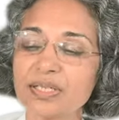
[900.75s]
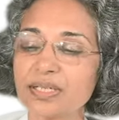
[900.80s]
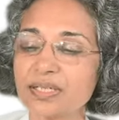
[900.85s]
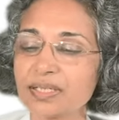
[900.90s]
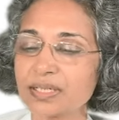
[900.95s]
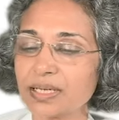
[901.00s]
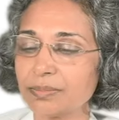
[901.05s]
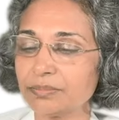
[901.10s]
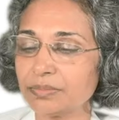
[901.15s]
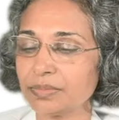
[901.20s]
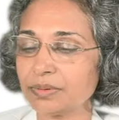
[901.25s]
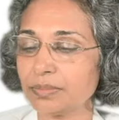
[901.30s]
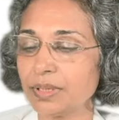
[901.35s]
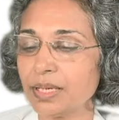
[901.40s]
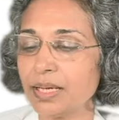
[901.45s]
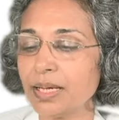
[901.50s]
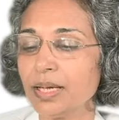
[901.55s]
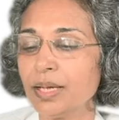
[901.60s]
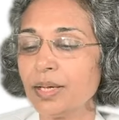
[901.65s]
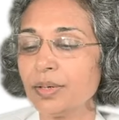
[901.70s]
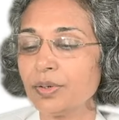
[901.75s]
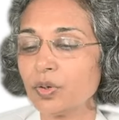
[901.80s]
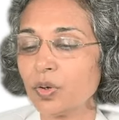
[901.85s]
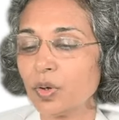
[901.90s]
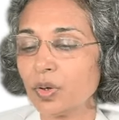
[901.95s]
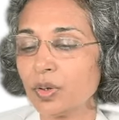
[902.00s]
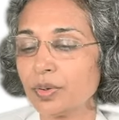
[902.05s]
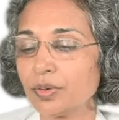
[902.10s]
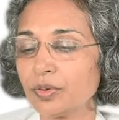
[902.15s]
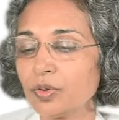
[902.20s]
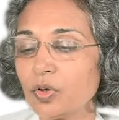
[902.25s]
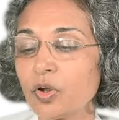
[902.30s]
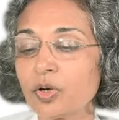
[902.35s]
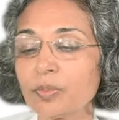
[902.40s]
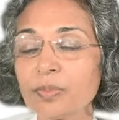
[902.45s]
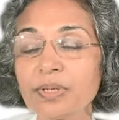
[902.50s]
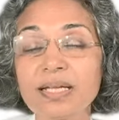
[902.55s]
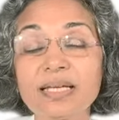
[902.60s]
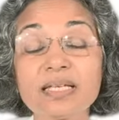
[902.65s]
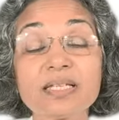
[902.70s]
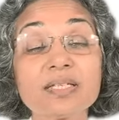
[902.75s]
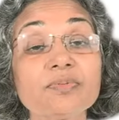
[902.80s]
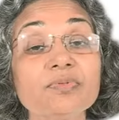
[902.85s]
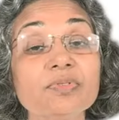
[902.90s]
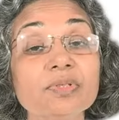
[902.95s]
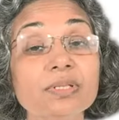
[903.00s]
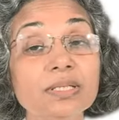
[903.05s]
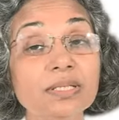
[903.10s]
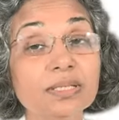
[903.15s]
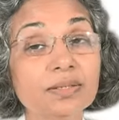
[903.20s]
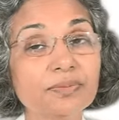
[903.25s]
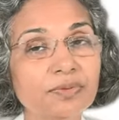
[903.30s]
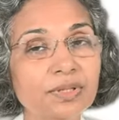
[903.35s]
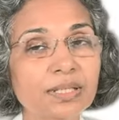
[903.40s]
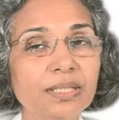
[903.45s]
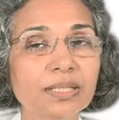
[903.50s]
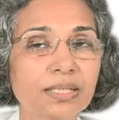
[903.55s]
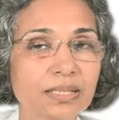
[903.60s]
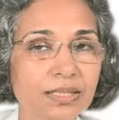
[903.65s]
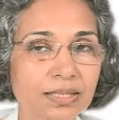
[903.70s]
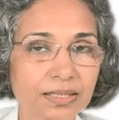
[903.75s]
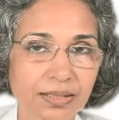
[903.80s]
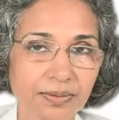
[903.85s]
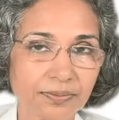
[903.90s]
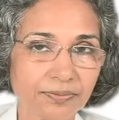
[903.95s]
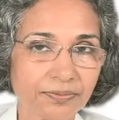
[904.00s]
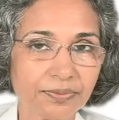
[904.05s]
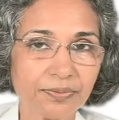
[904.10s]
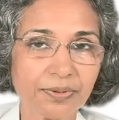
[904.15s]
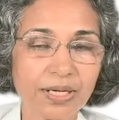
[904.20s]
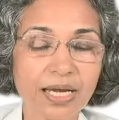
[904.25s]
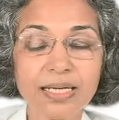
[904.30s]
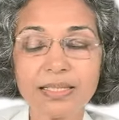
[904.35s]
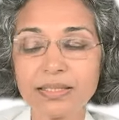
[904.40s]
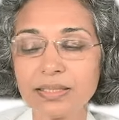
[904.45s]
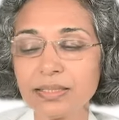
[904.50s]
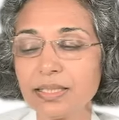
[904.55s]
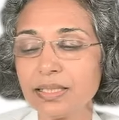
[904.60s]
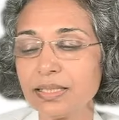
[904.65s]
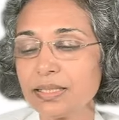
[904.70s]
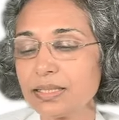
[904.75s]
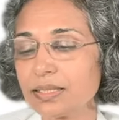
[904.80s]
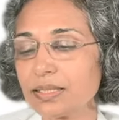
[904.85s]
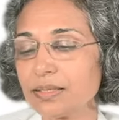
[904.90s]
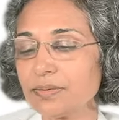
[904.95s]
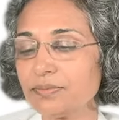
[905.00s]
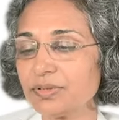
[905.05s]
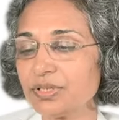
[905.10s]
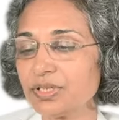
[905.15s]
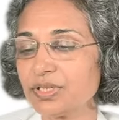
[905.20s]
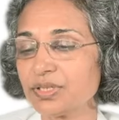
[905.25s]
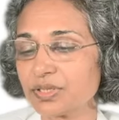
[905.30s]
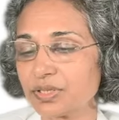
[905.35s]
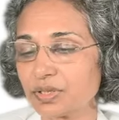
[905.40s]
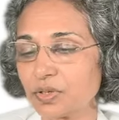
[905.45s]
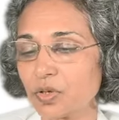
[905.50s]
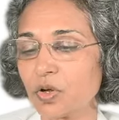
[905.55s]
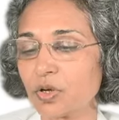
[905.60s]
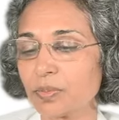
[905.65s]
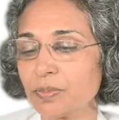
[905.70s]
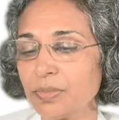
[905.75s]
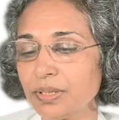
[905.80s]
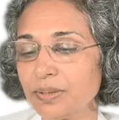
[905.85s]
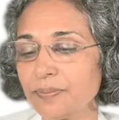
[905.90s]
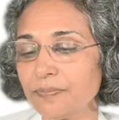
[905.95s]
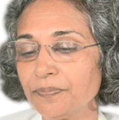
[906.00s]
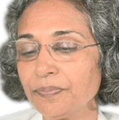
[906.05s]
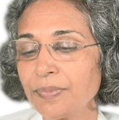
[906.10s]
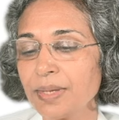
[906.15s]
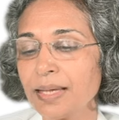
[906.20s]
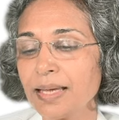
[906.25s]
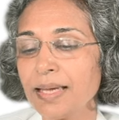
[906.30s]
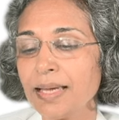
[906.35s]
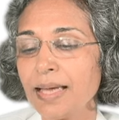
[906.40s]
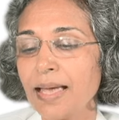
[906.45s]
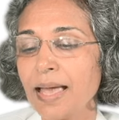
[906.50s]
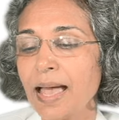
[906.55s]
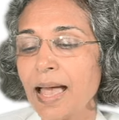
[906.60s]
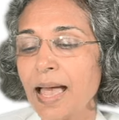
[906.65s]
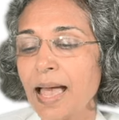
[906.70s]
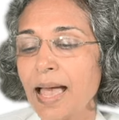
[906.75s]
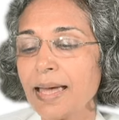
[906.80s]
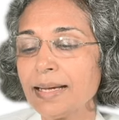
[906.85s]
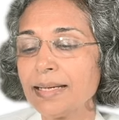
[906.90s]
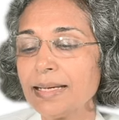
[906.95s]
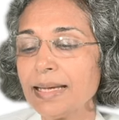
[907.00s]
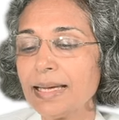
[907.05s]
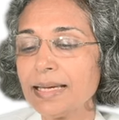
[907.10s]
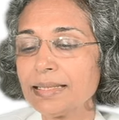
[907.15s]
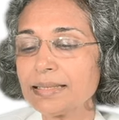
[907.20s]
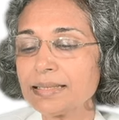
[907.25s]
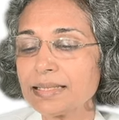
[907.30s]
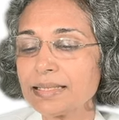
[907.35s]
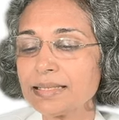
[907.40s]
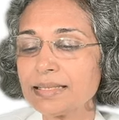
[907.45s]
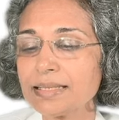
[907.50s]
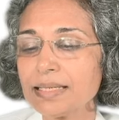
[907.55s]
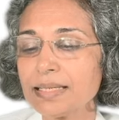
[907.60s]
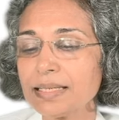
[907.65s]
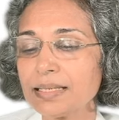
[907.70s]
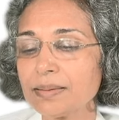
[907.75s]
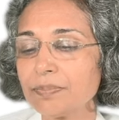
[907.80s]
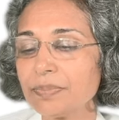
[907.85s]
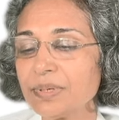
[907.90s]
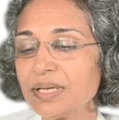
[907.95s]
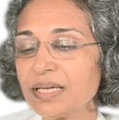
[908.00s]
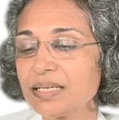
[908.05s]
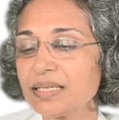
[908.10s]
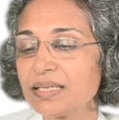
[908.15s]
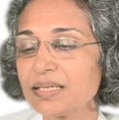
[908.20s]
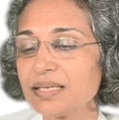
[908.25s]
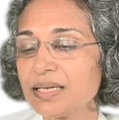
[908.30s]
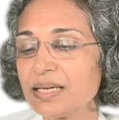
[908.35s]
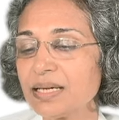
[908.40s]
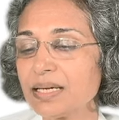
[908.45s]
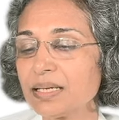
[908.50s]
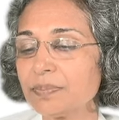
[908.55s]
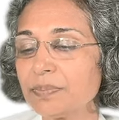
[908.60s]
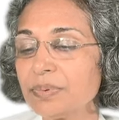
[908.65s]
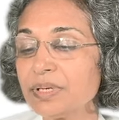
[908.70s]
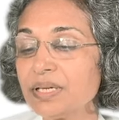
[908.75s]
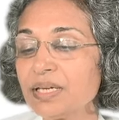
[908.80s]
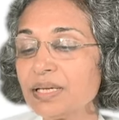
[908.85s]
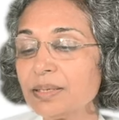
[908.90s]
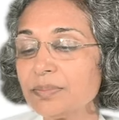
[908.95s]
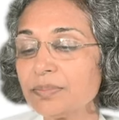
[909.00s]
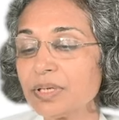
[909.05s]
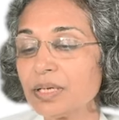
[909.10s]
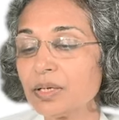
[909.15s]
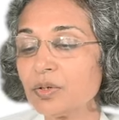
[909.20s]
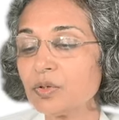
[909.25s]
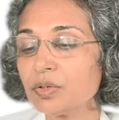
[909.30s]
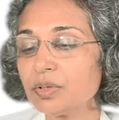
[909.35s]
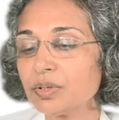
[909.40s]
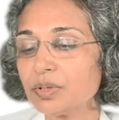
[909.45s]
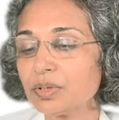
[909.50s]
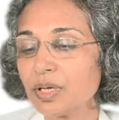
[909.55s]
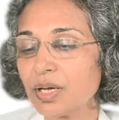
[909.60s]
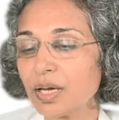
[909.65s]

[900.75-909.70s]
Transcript: has come normalized within a week itself. 8th day itself it is normal. And HSCRP and CRP came down.